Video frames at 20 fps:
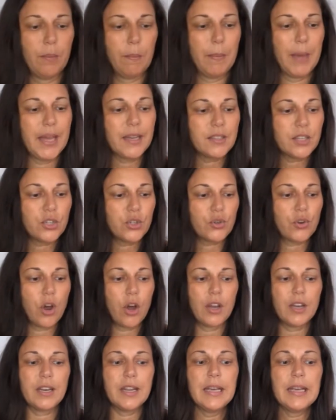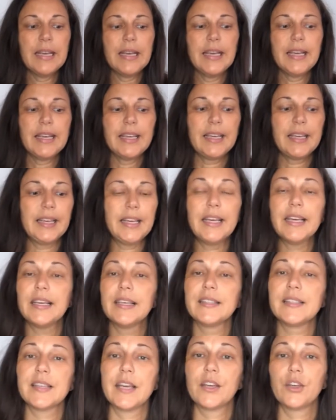Metatron. He
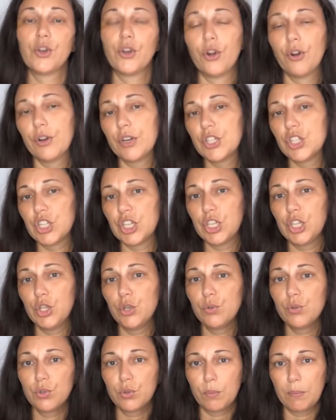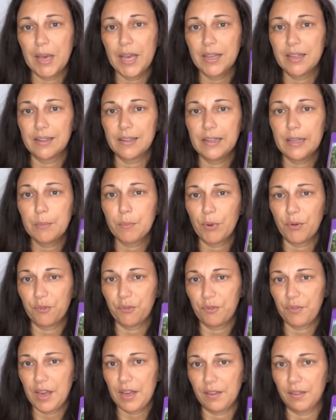is encouraging you to make a leap of
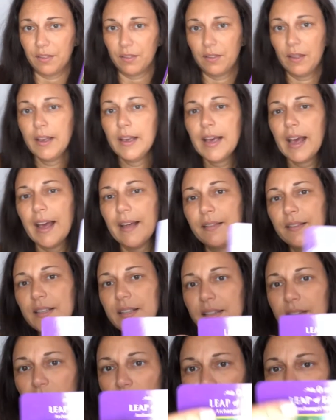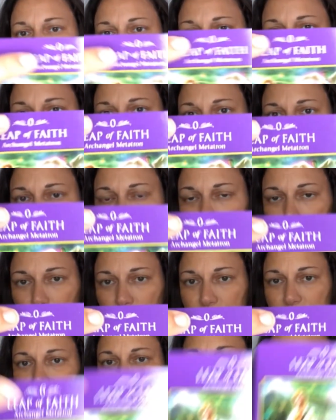faith. And this card has the
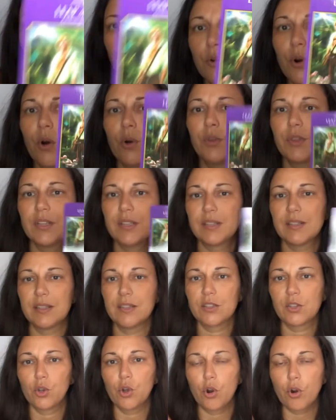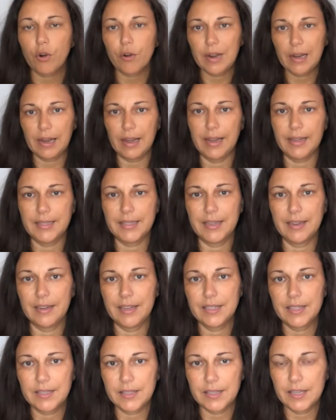number zero. This is correlating,
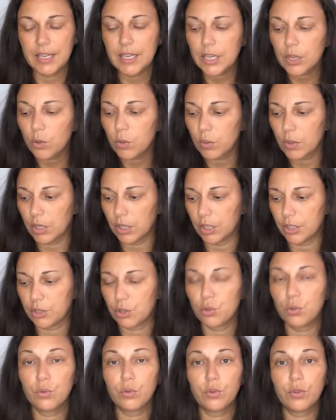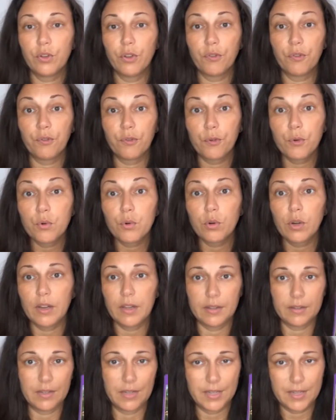it is equal to the Fool
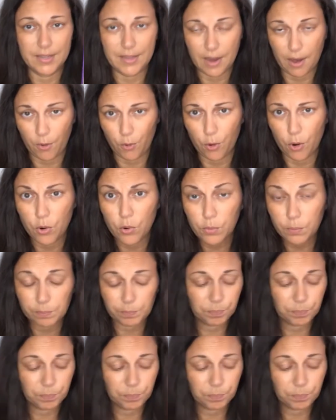in the Tarot.